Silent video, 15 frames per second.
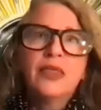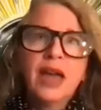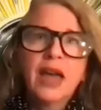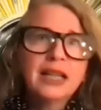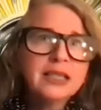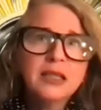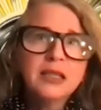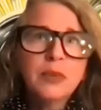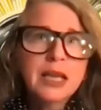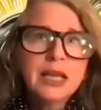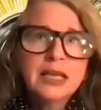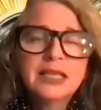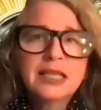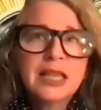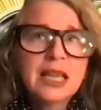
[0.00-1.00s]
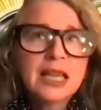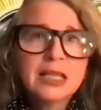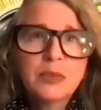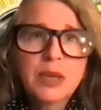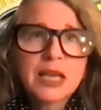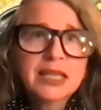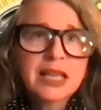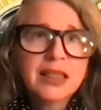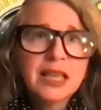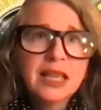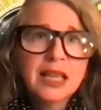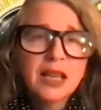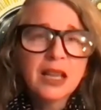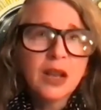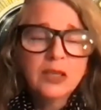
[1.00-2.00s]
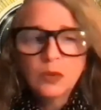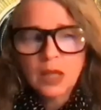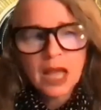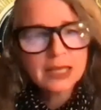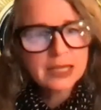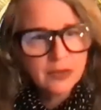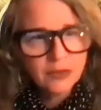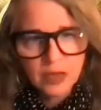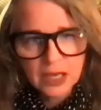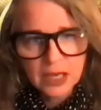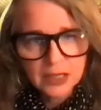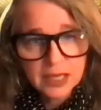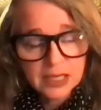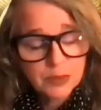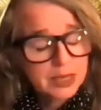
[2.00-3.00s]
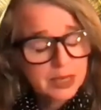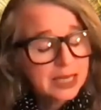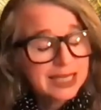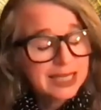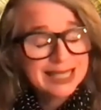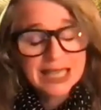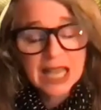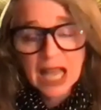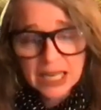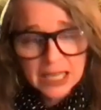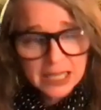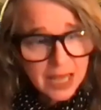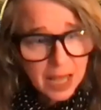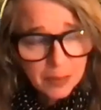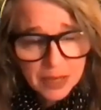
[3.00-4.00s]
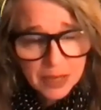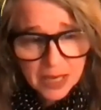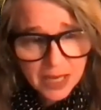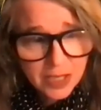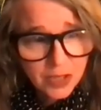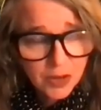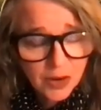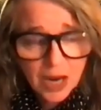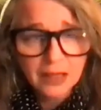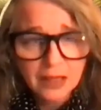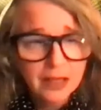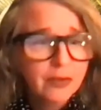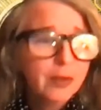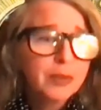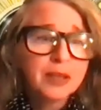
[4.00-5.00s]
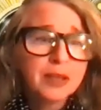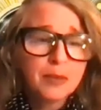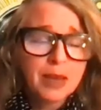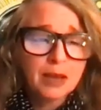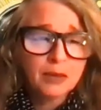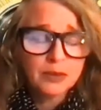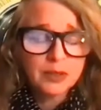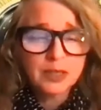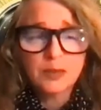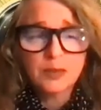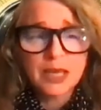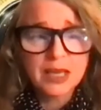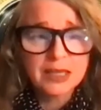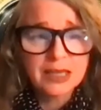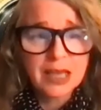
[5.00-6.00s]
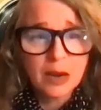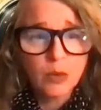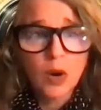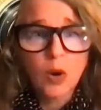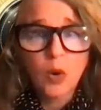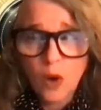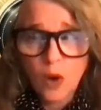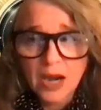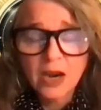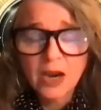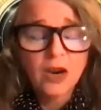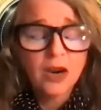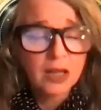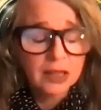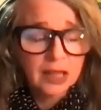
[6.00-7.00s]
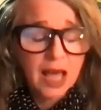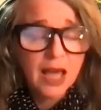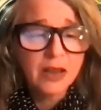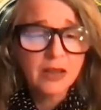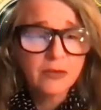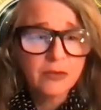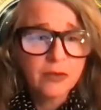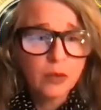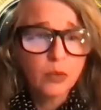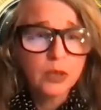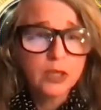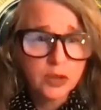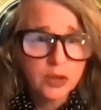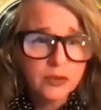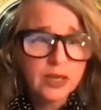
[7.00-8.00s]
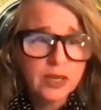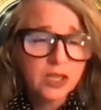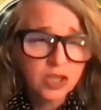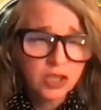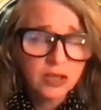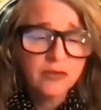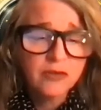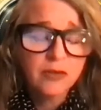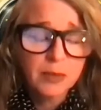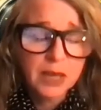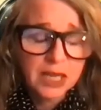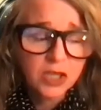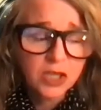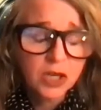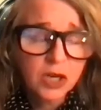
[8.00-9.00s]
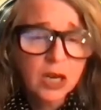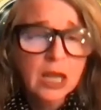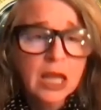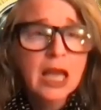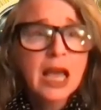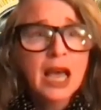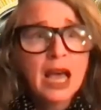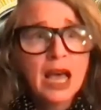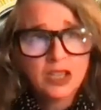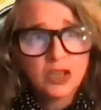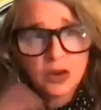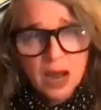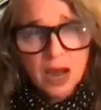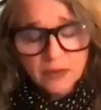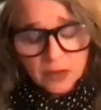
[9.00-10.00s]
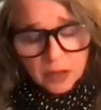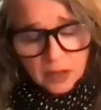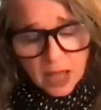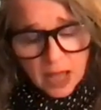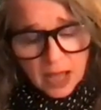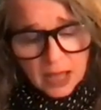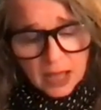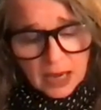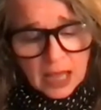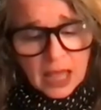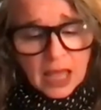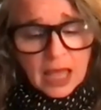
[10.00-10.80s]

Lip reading: That's the biggest thing, is because I think I do lots of things. I spend a ton of time in nature. I live up in the mountains because I require a lot of rejuvenation from nature. I travel a lot.